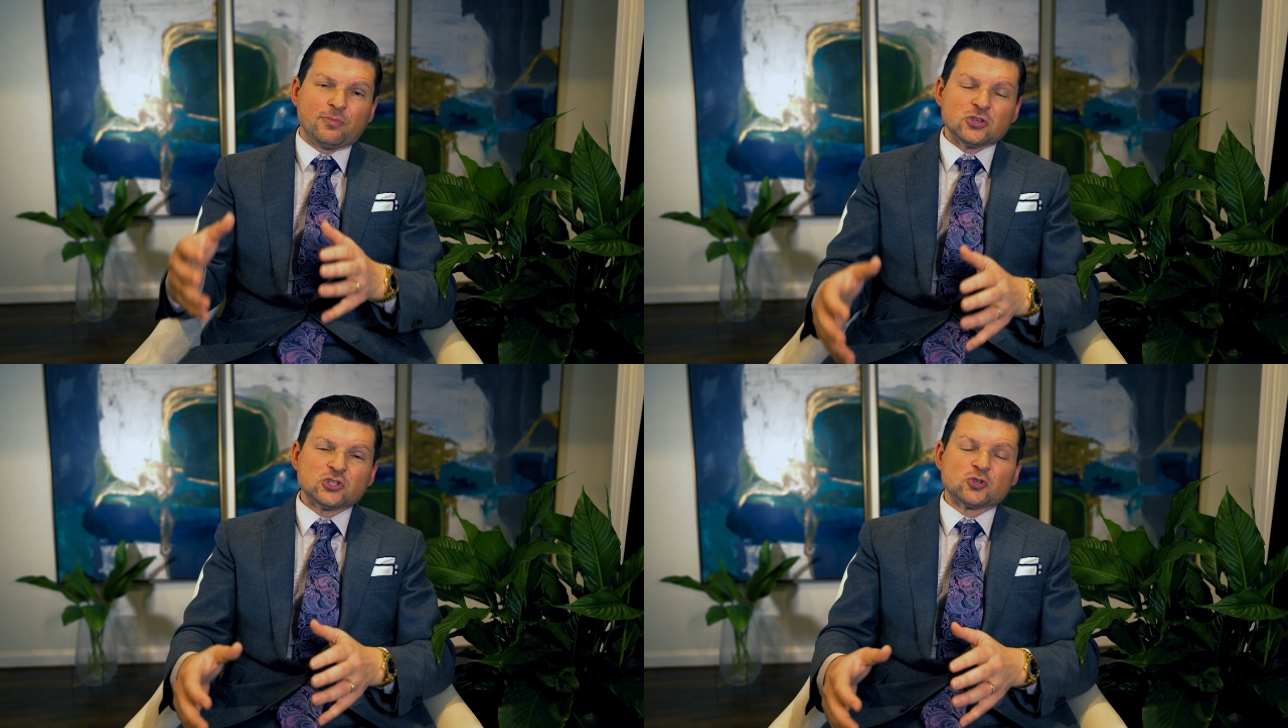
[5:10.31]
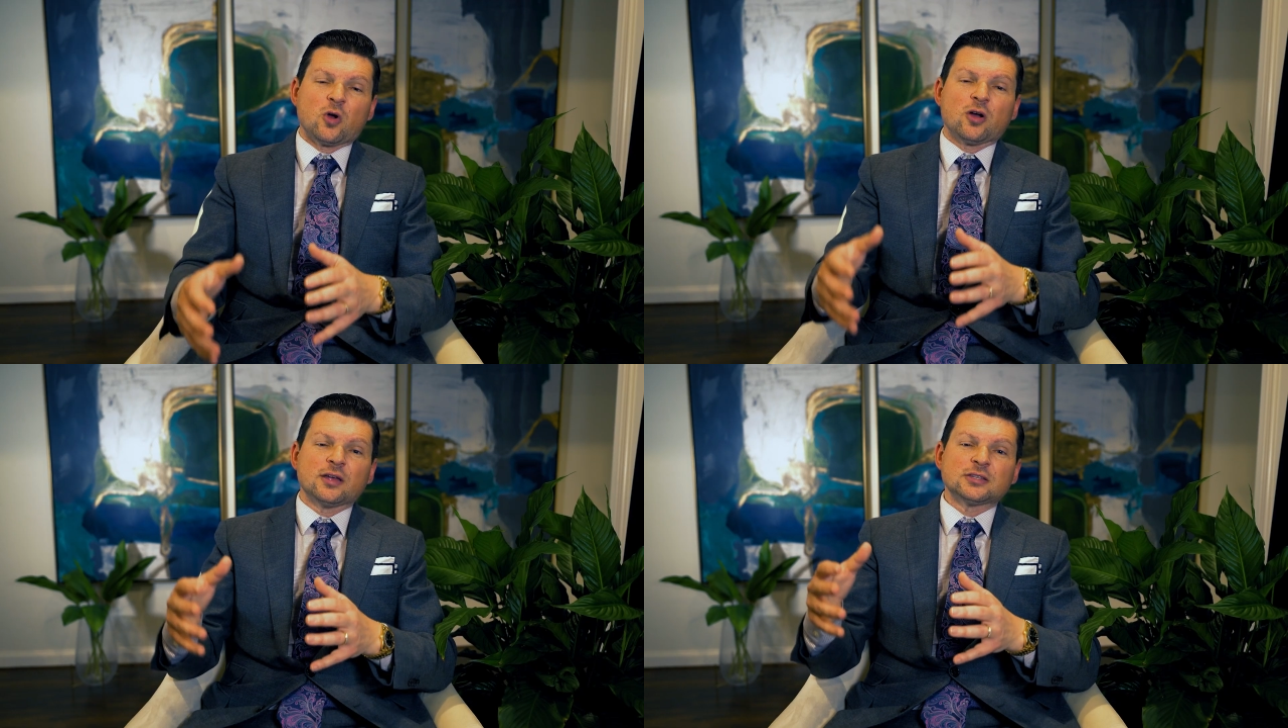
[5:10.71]
the
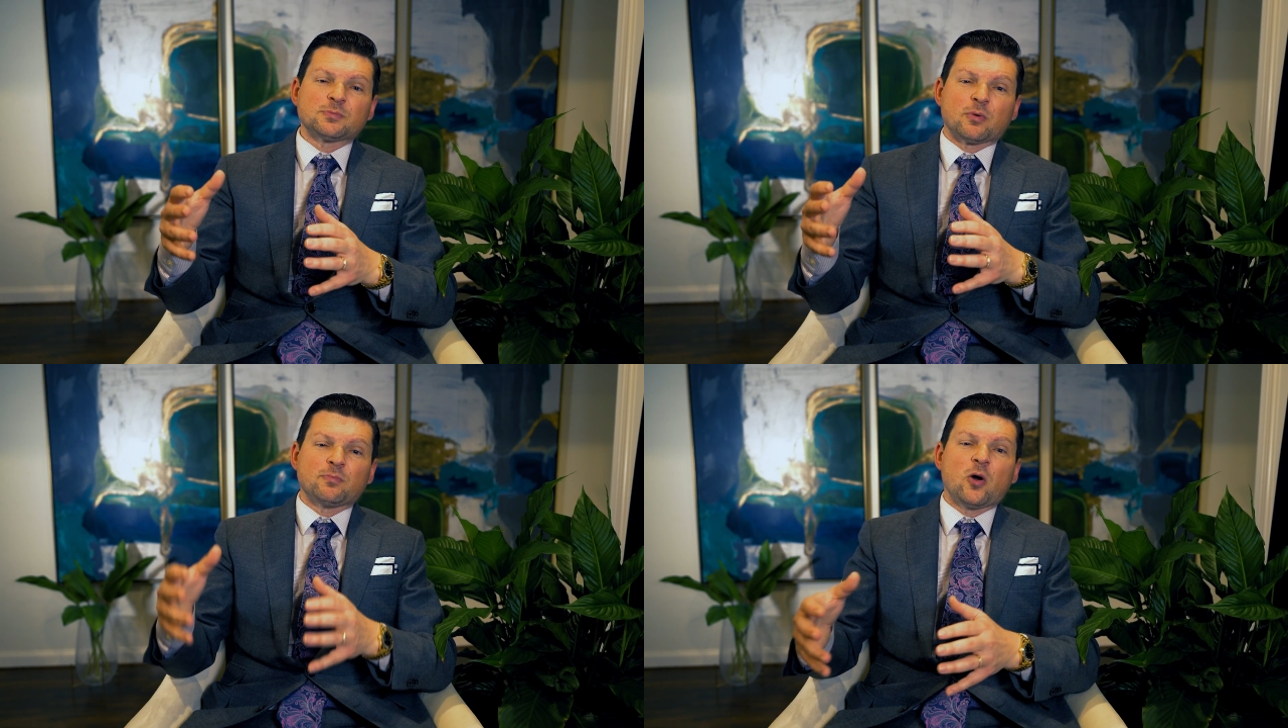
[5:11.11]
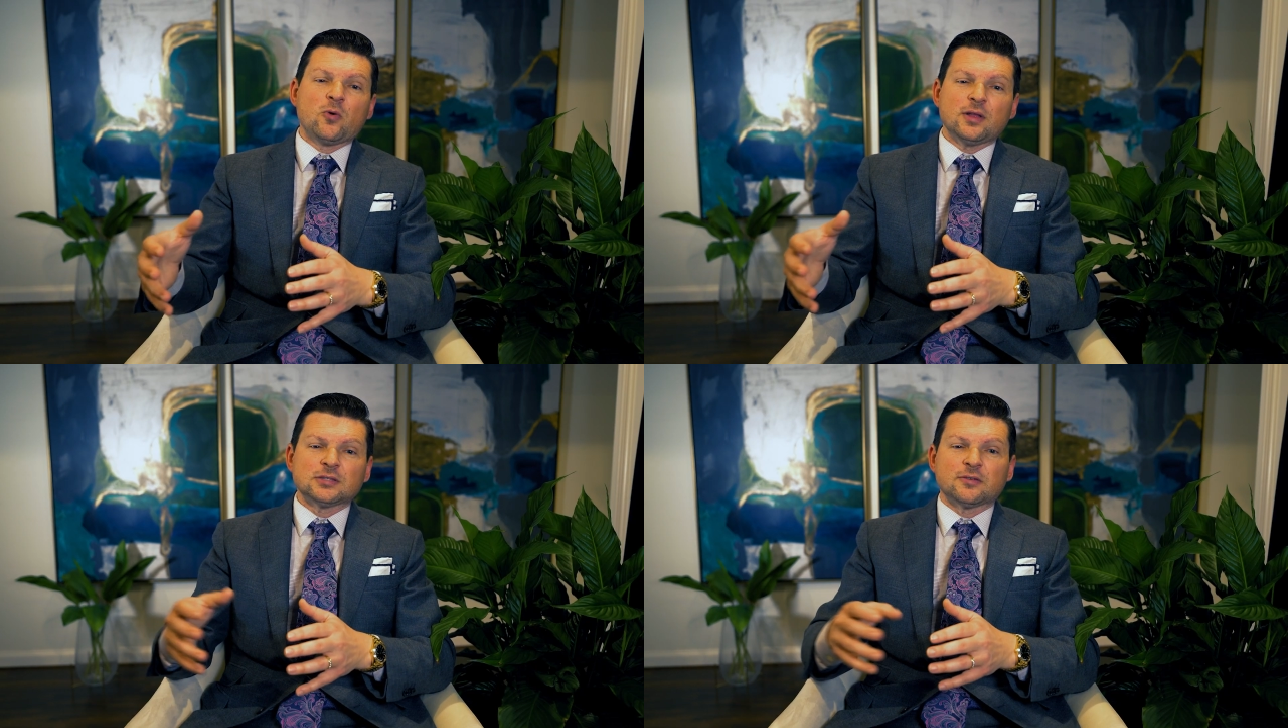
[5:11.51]
strongest
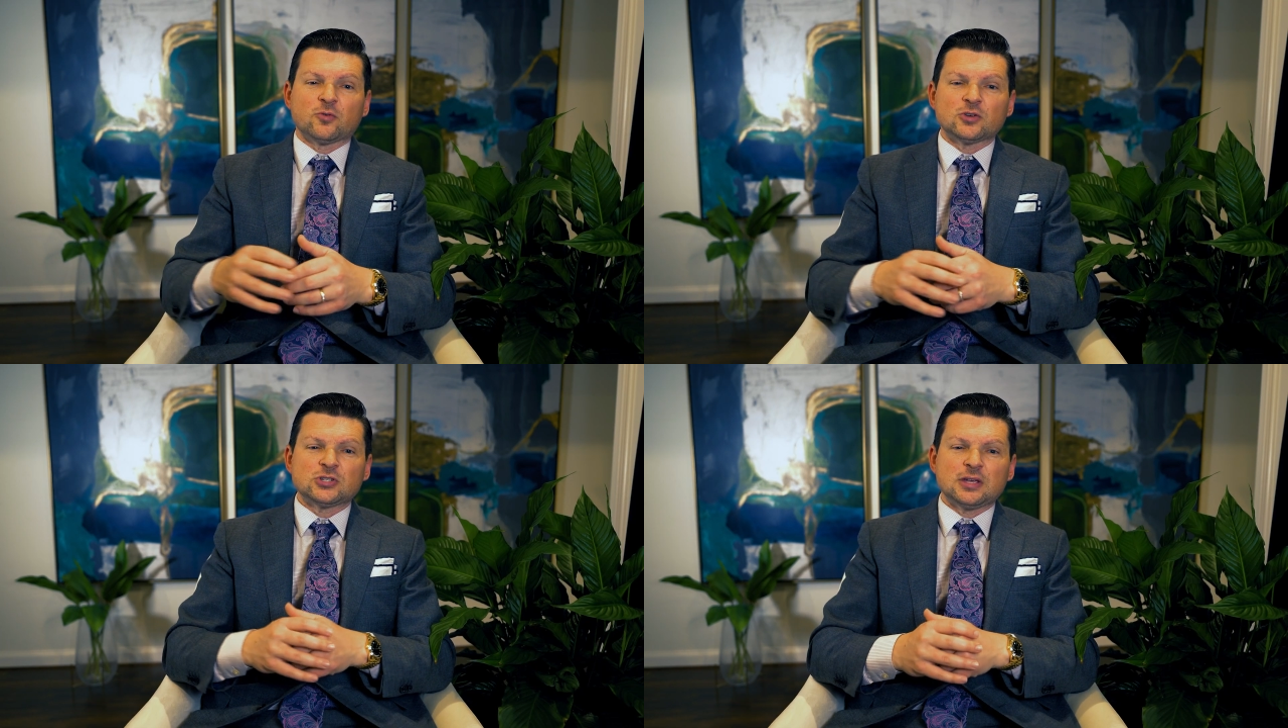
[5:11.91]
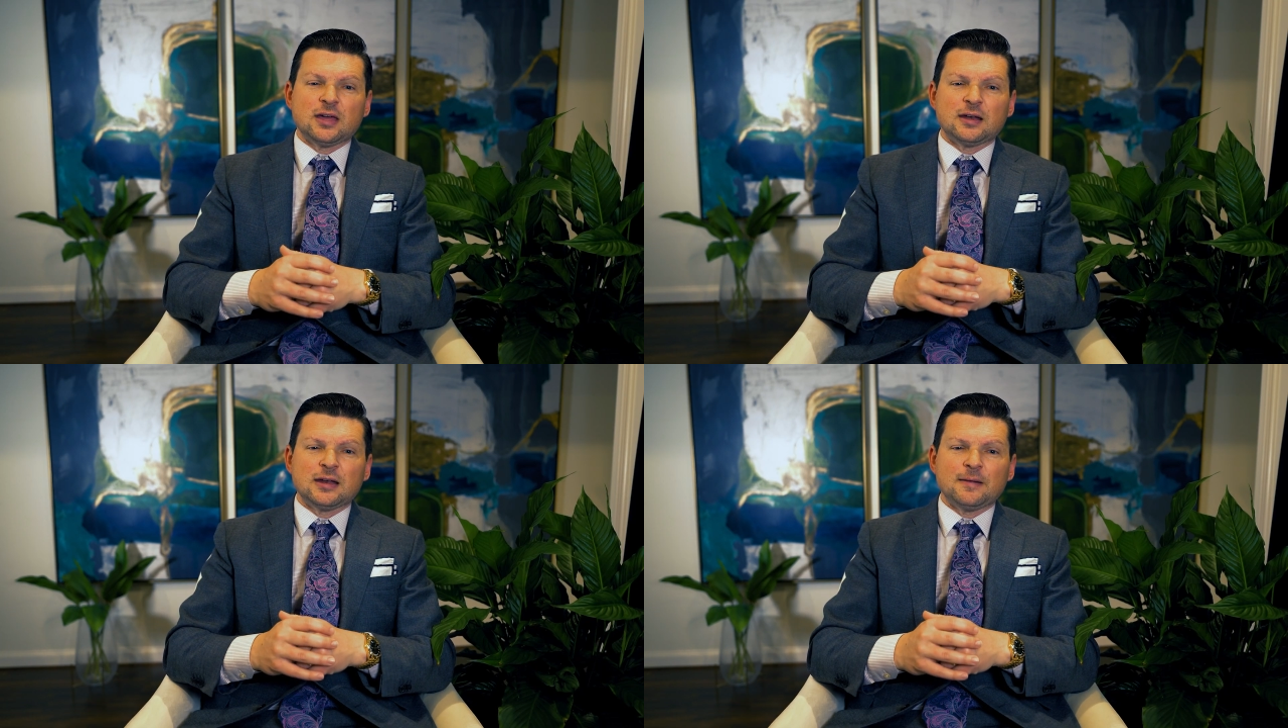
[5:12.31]
proponents of
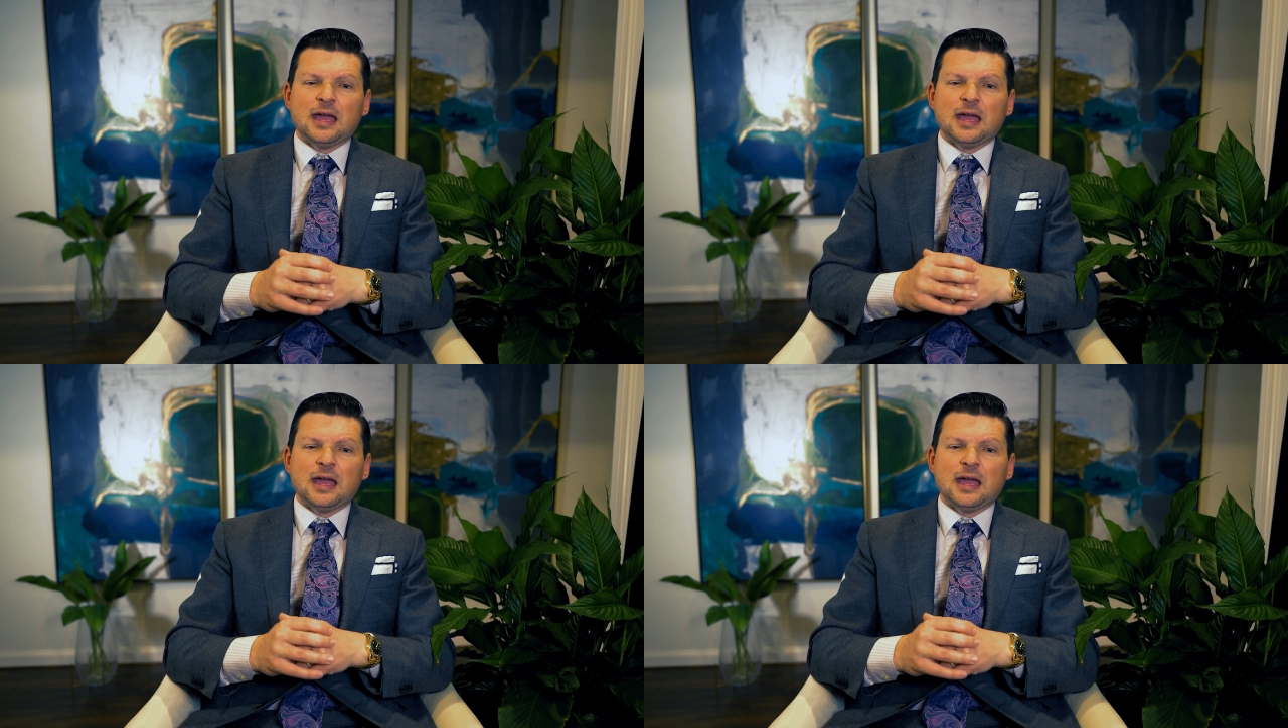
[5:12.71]
Christianity.